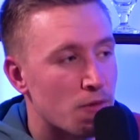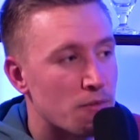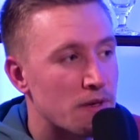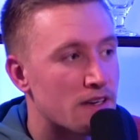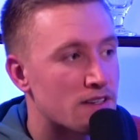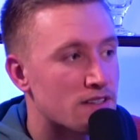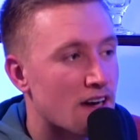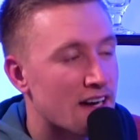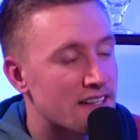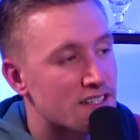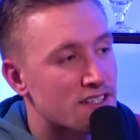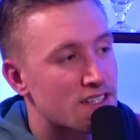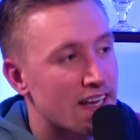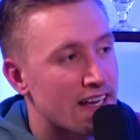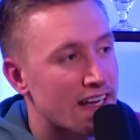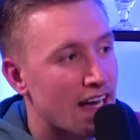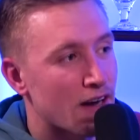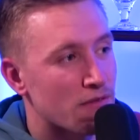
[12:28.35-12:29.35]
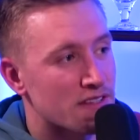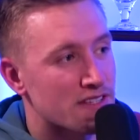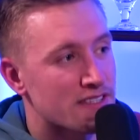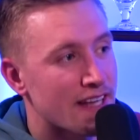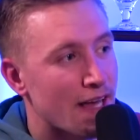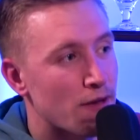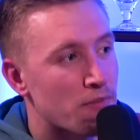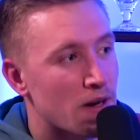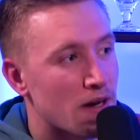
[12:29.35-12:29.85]
because I had to check out with the
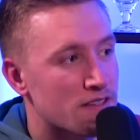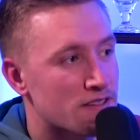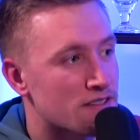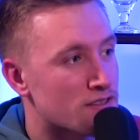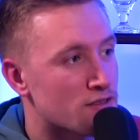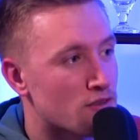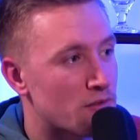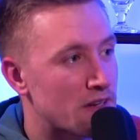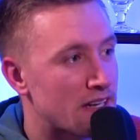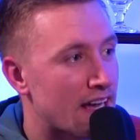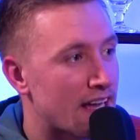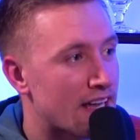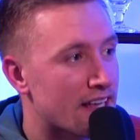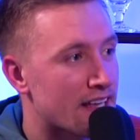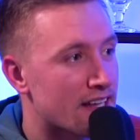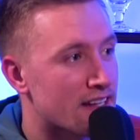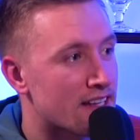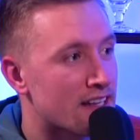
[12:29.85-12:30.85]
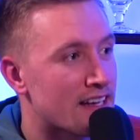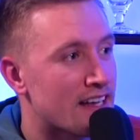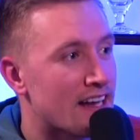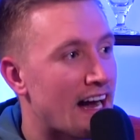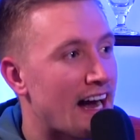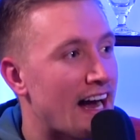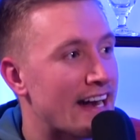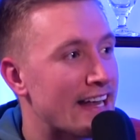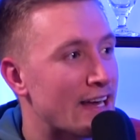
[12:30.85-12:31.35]
same person that saw me naked,
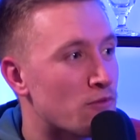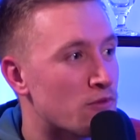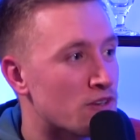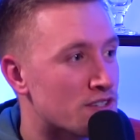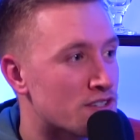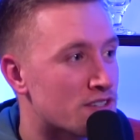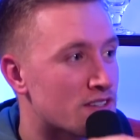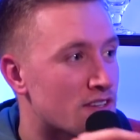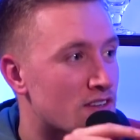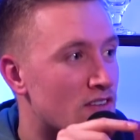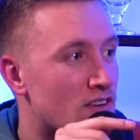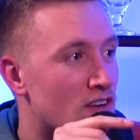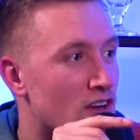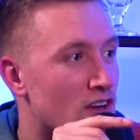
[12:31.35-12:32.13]
ah. and it was